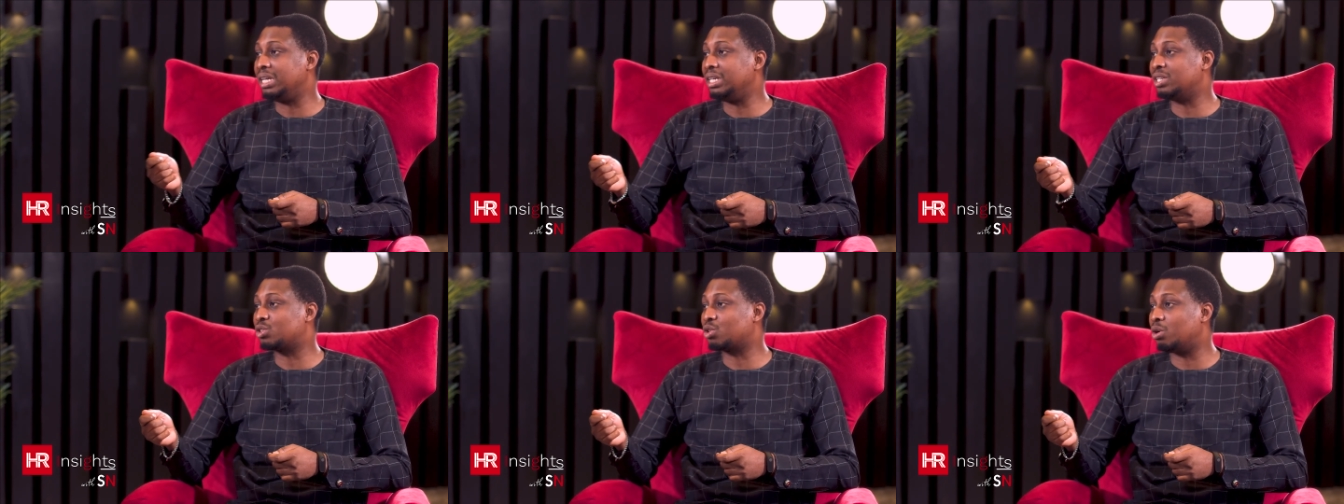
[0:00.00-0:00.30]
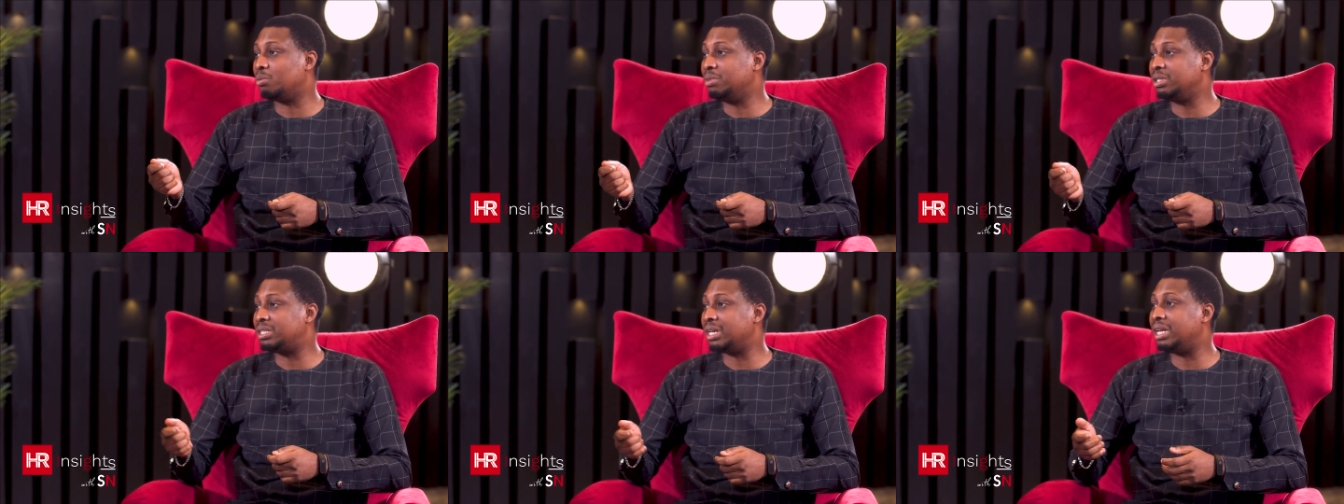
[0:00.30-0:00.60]
is
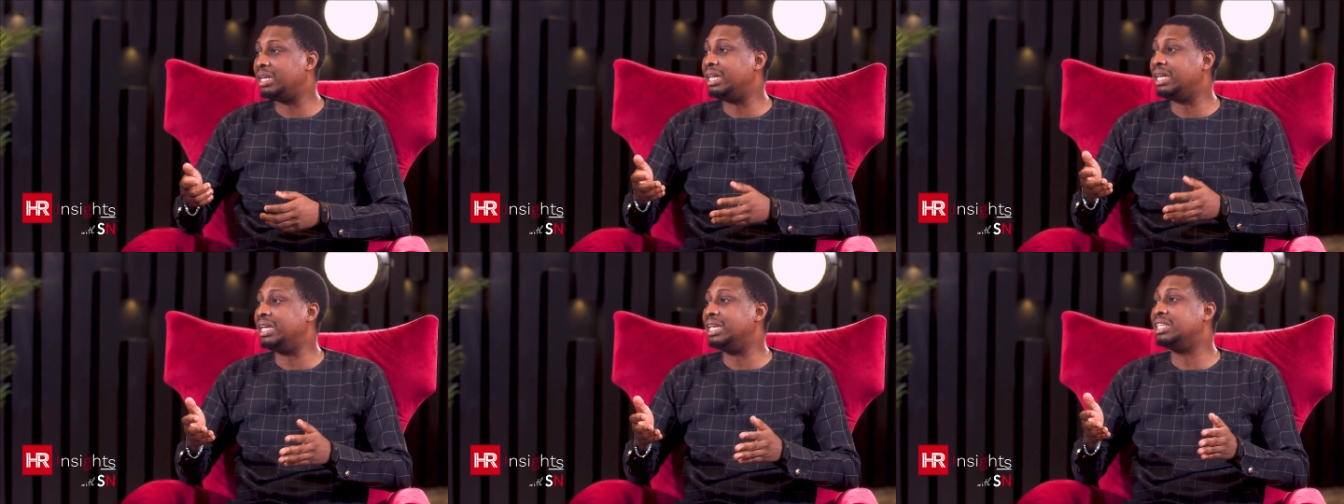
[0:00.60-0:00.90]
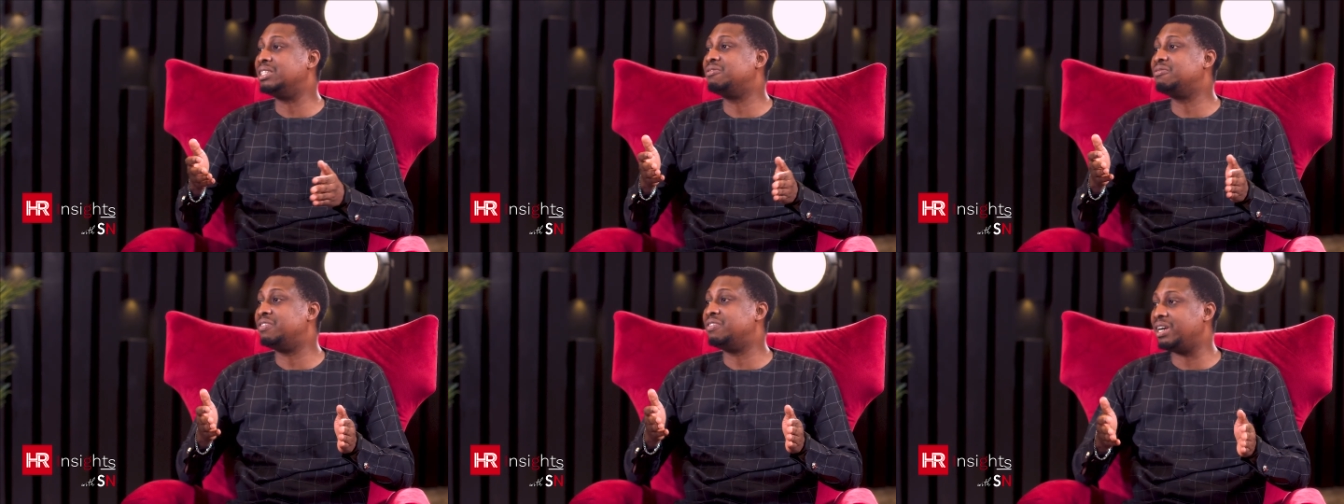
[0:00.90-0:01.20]
committed,
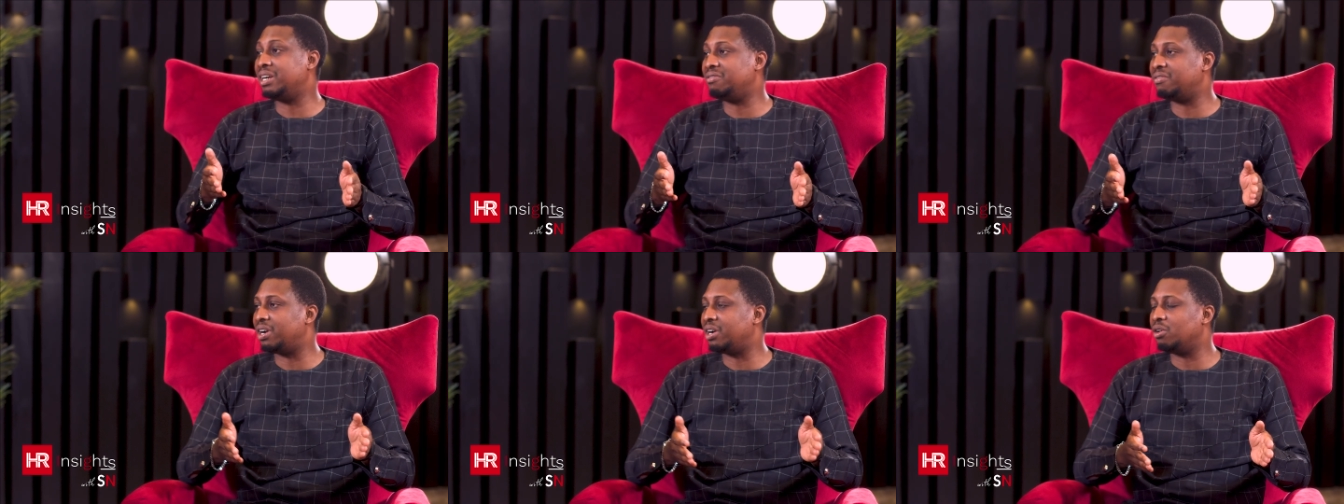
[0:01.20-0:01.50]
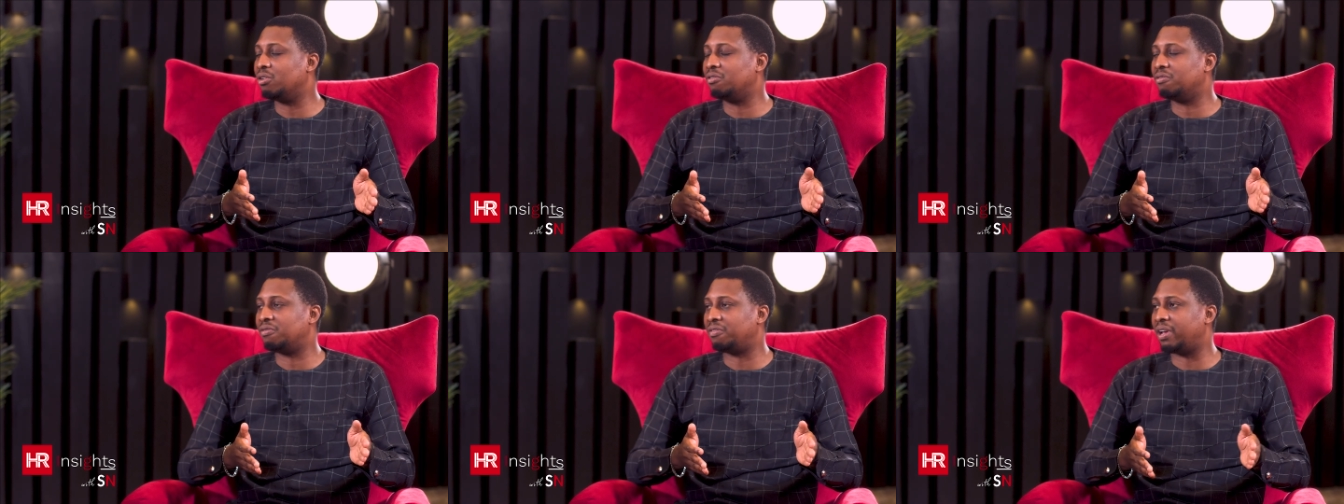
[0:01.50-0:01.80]
is very,
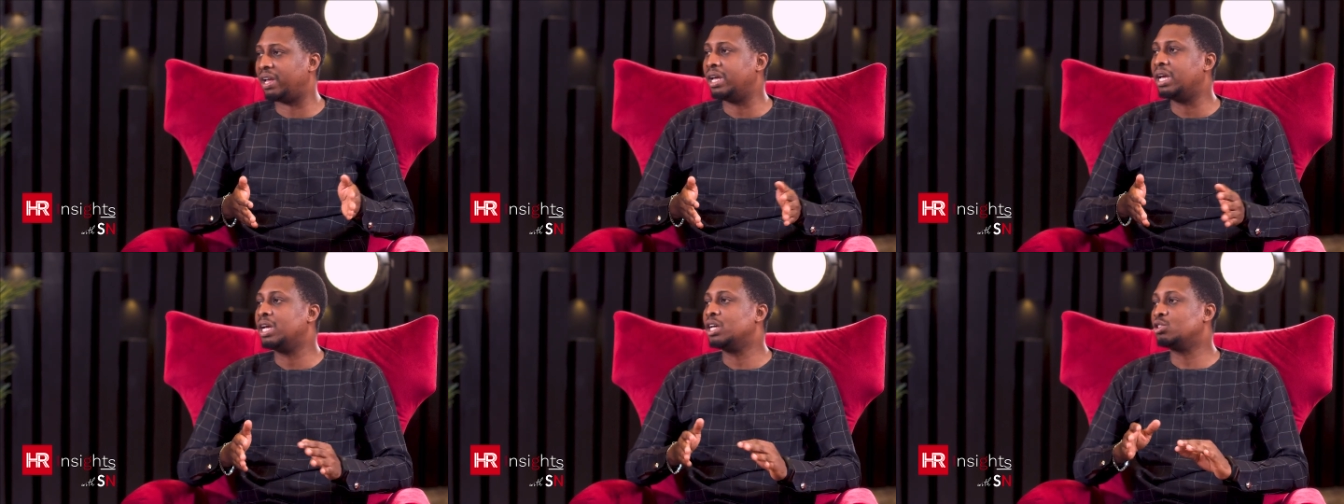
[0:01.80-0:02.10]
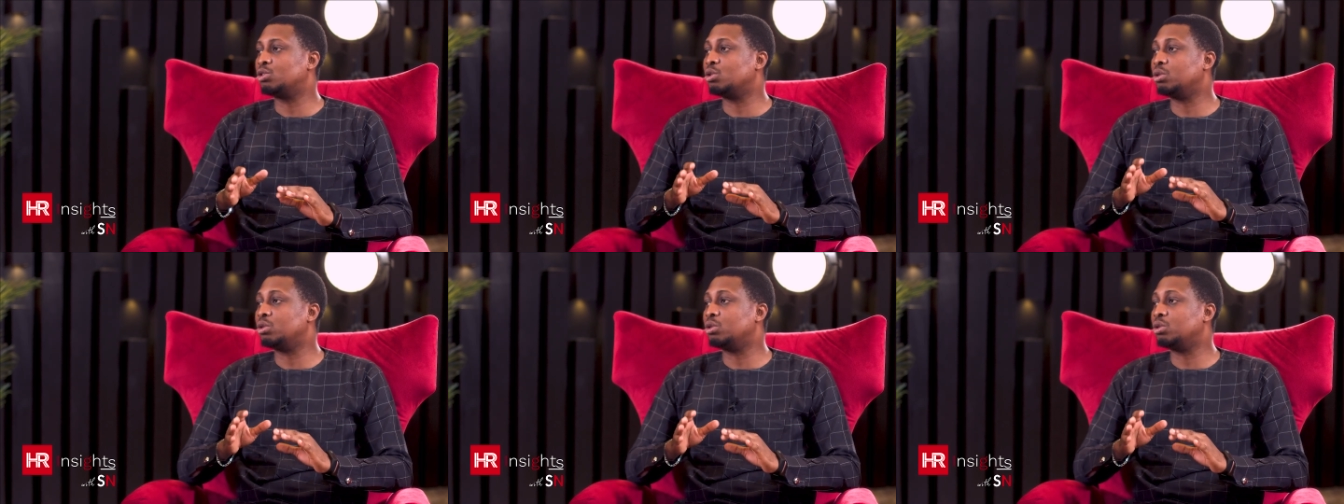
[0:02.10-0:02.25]
very unfair.